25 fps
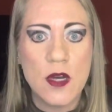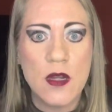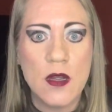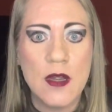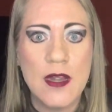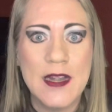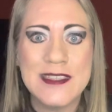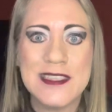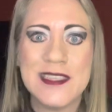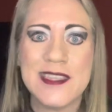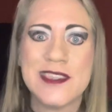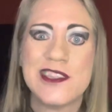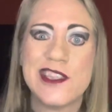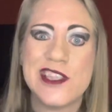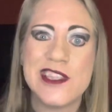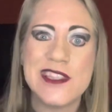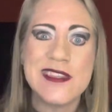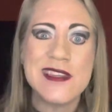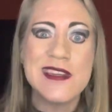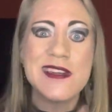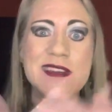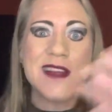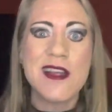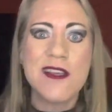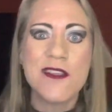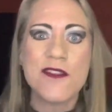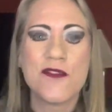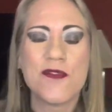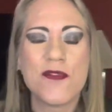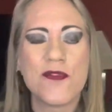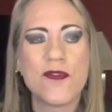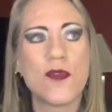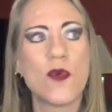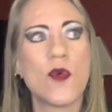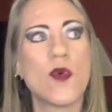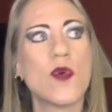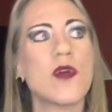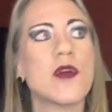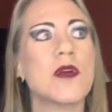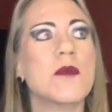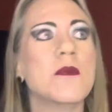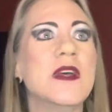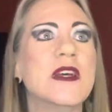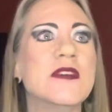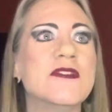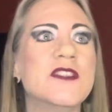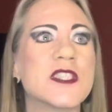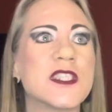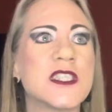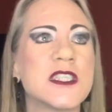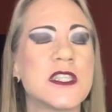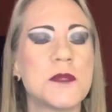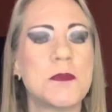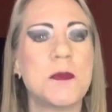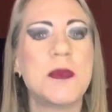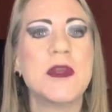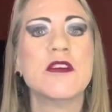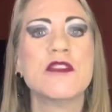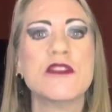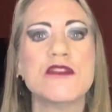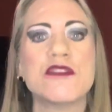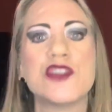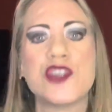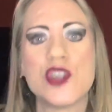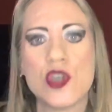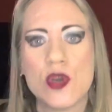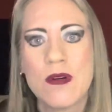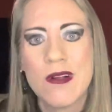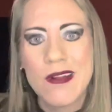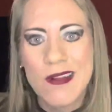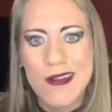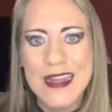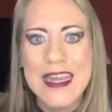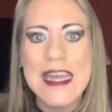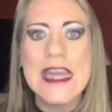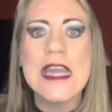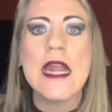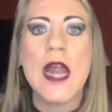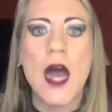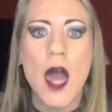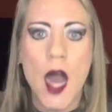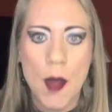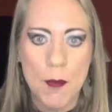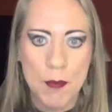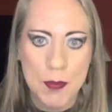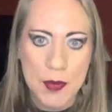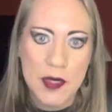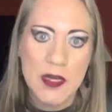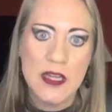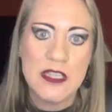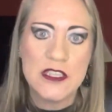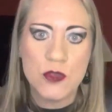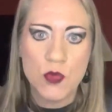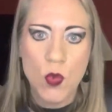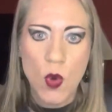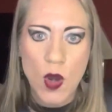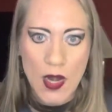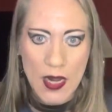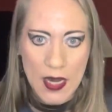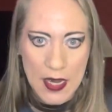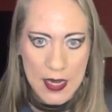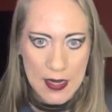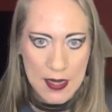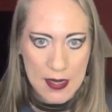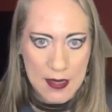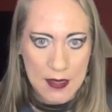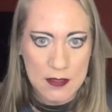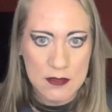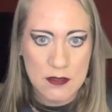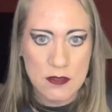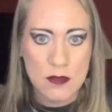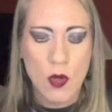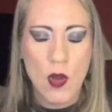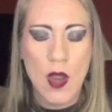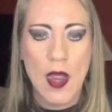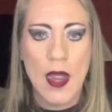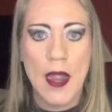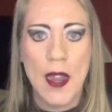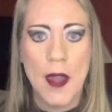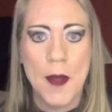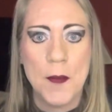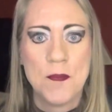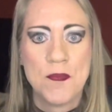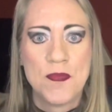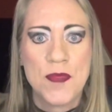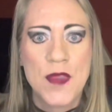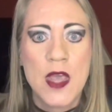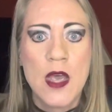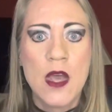it's just another form, it's a spiritual cleanup, is what it is, okay?